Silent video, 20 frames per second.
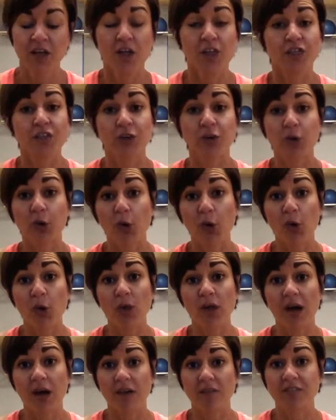The
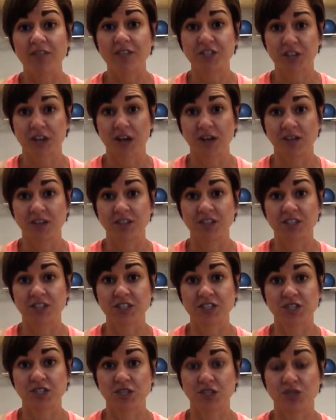goal of the challenge
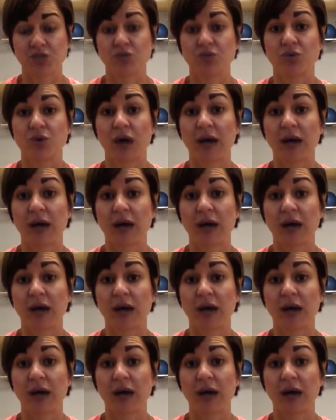is to